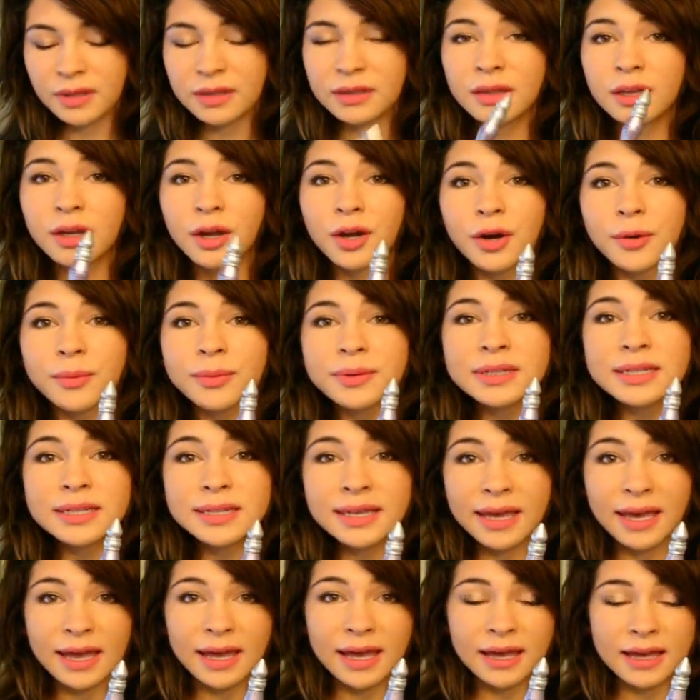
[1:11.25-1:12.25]
the Urban
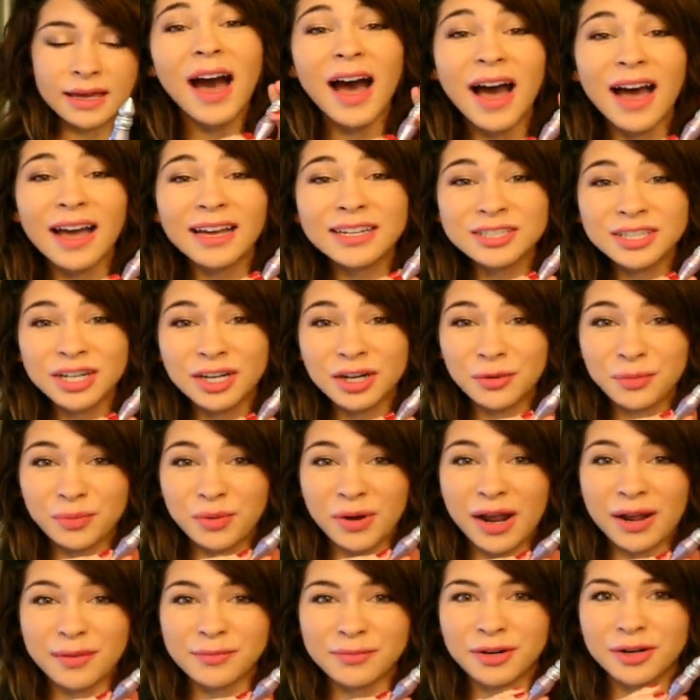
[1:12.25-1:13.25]
Decay eyeshadow
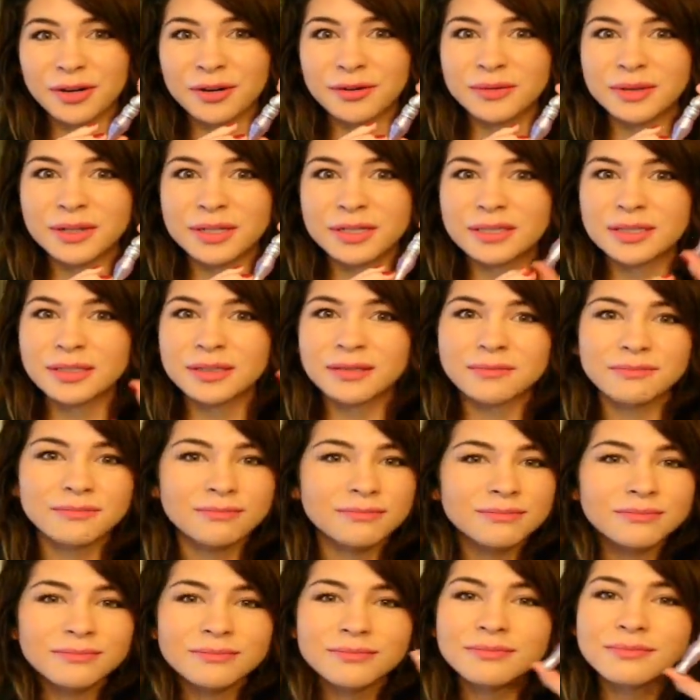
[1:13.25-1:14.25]
primer, which
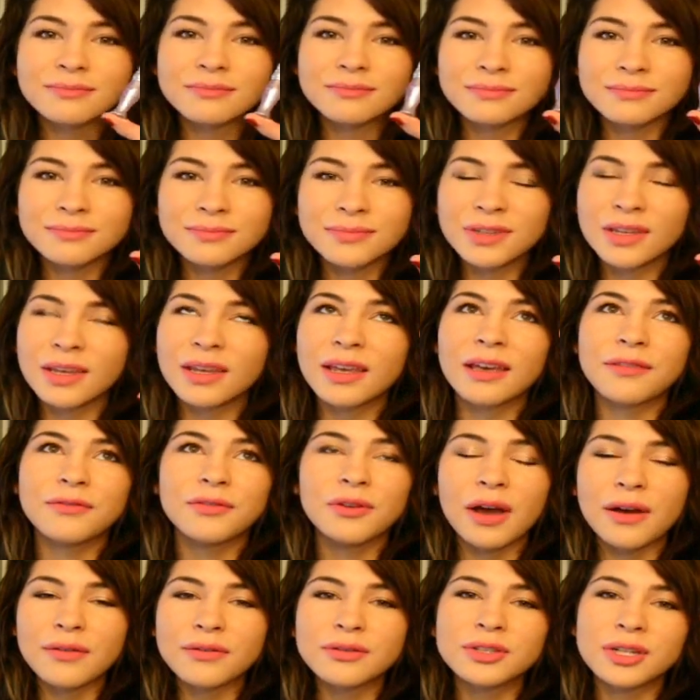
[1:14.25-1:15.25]
if
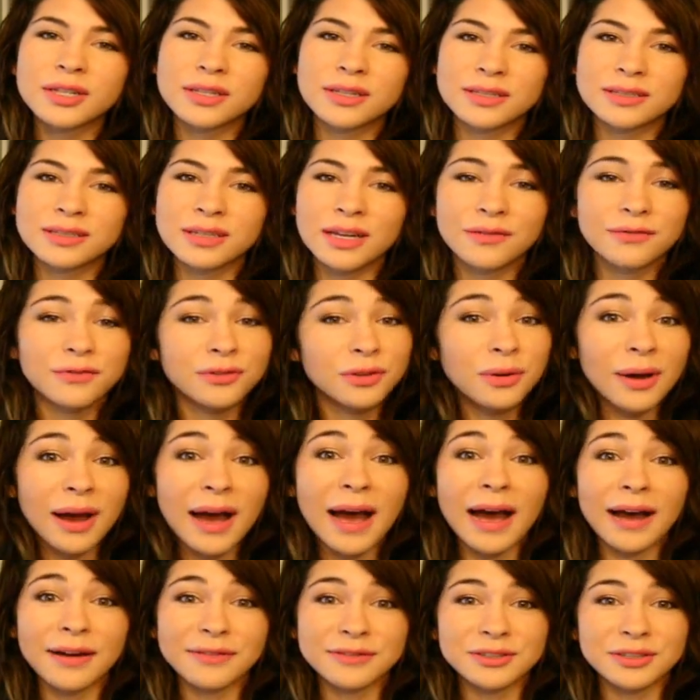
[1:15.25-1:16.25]
you haven't tried this stuff, you
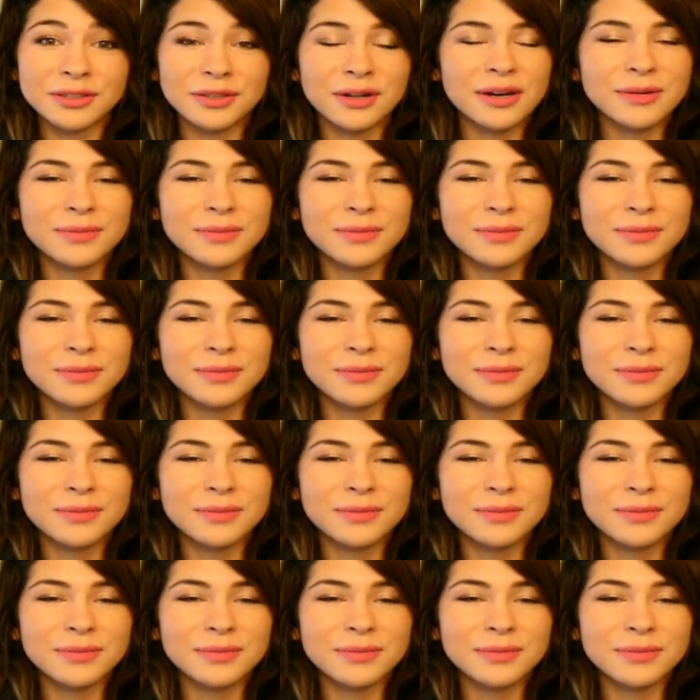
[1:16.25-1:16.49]
have to.